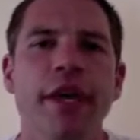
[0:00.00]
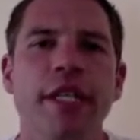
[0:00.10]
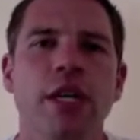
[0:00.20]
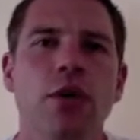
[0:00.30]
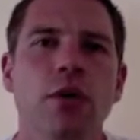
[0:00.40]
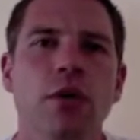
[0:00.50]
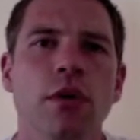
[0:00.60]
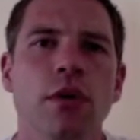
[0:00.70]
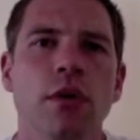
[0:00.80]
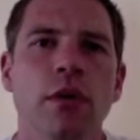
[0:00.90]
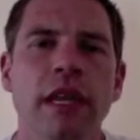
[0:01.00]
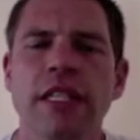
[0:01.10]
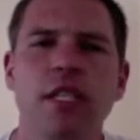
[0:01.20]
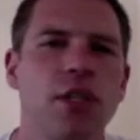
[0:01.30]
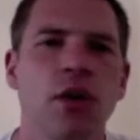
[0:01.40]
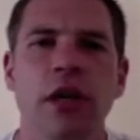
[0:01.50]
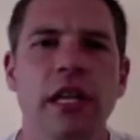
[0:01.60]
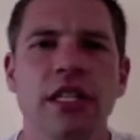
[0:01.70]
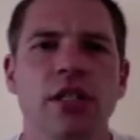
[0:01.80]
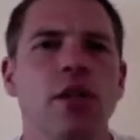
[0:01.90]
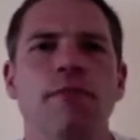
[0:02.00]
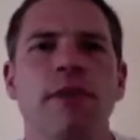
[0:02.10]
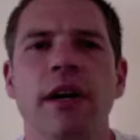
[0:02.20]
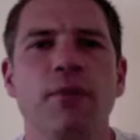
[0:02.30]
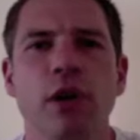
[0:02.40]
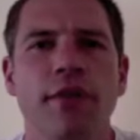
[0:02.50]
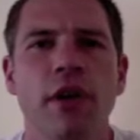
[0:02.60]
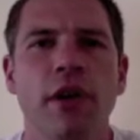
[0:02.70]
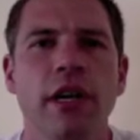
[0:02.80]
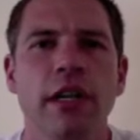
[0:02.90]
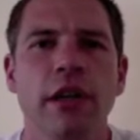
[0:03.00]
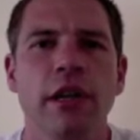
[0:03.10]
So let's just very briefly look at